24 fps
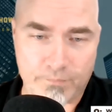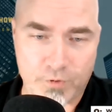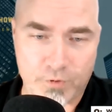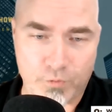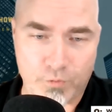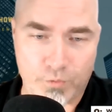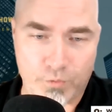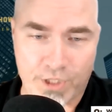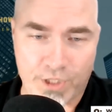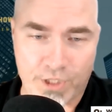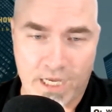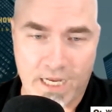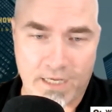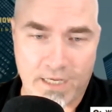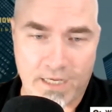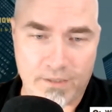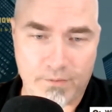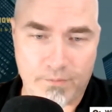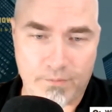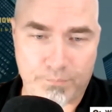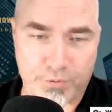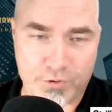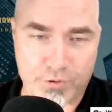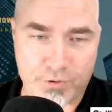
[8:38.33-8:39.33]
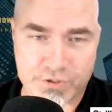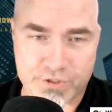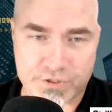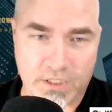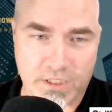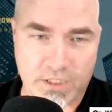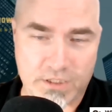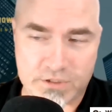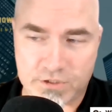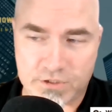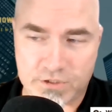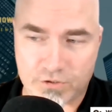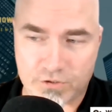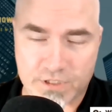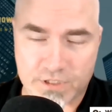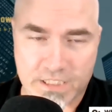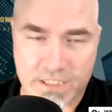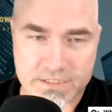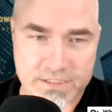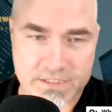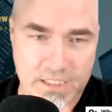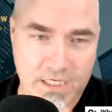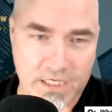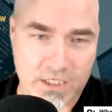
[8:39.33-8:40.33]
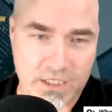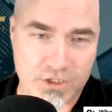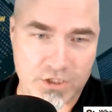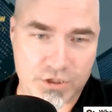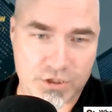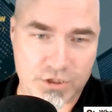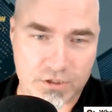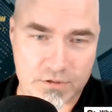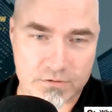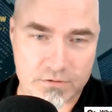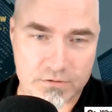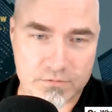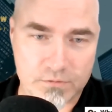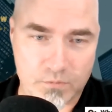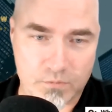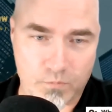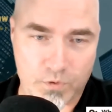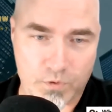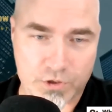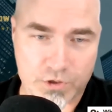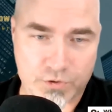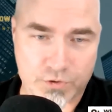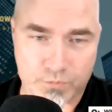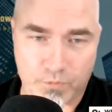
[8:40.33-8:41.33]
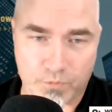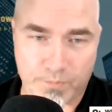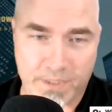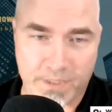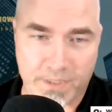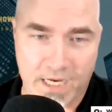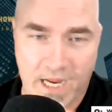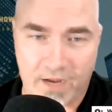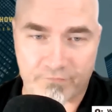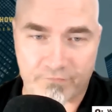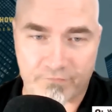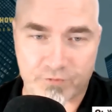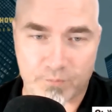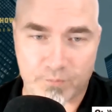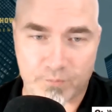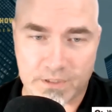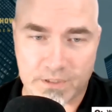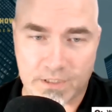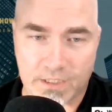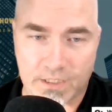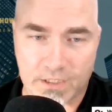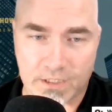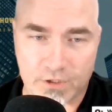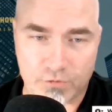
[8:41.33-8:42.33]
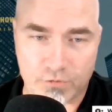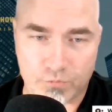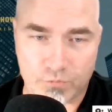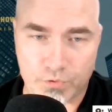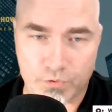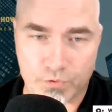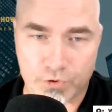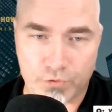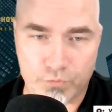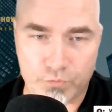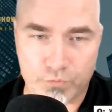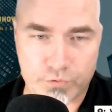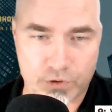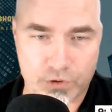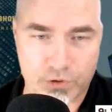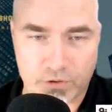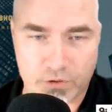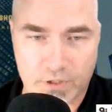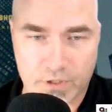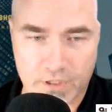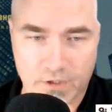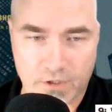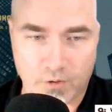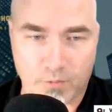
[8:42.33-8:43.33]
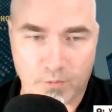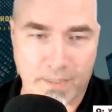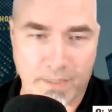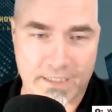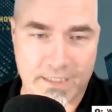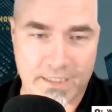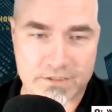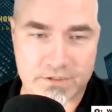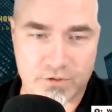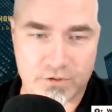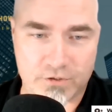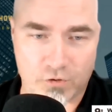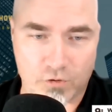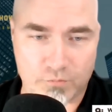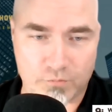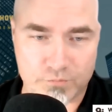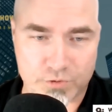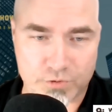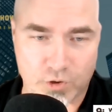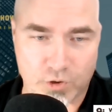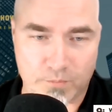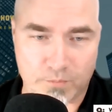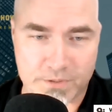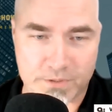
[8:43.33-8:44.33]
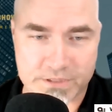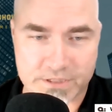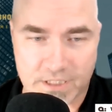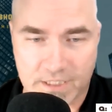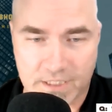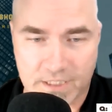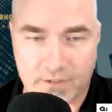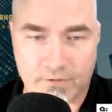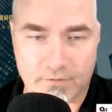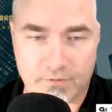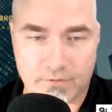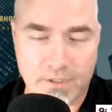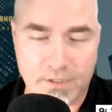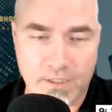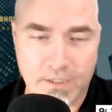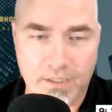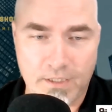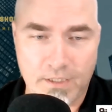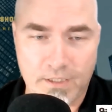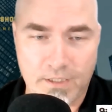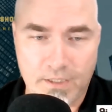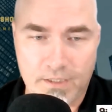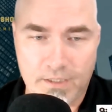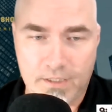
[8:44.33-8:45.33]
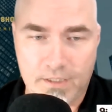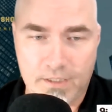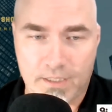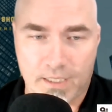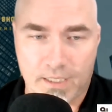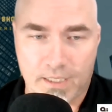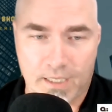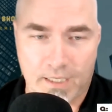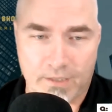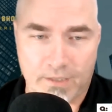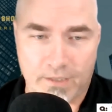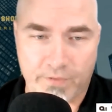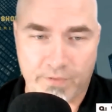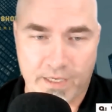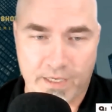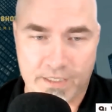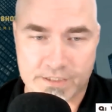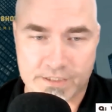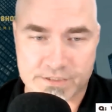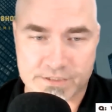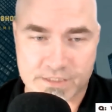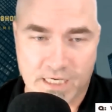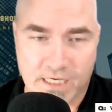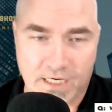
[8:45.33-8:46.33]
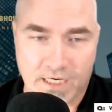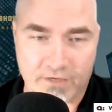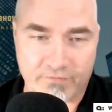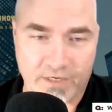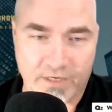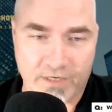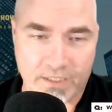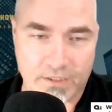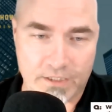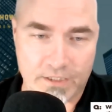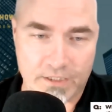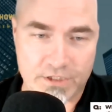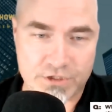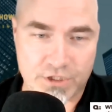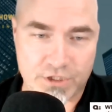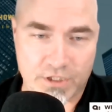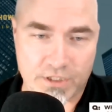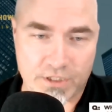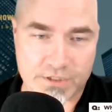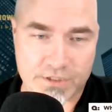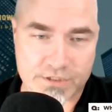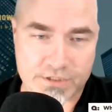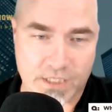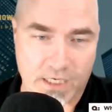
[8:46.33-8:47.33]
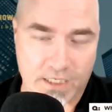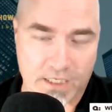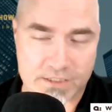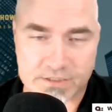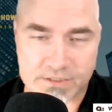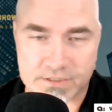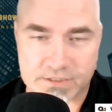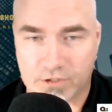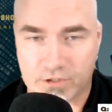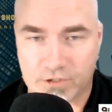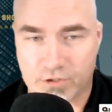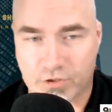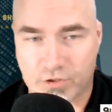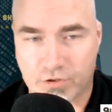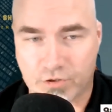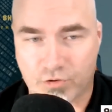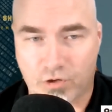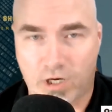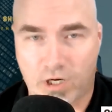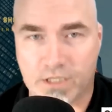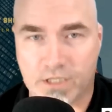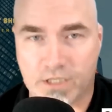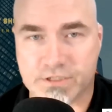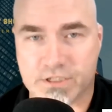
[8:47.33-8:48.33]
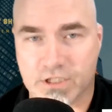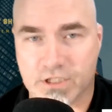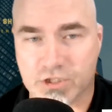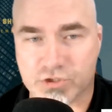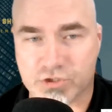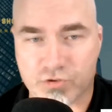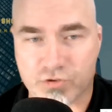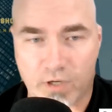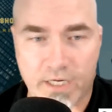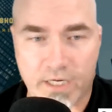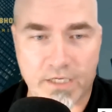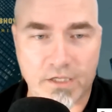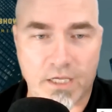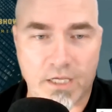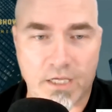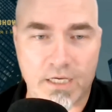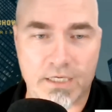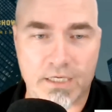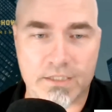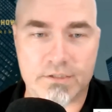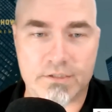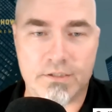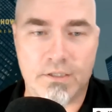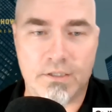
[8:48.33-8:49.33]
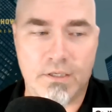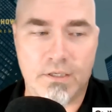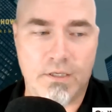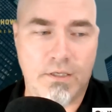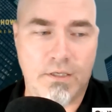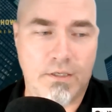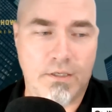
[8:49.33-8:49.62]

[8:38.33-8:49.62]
You will not proceed to your destination, which will be after midnight. You will U-turn and go back to your home domicile, and that is not a violation. It is not considered crossing a strike line.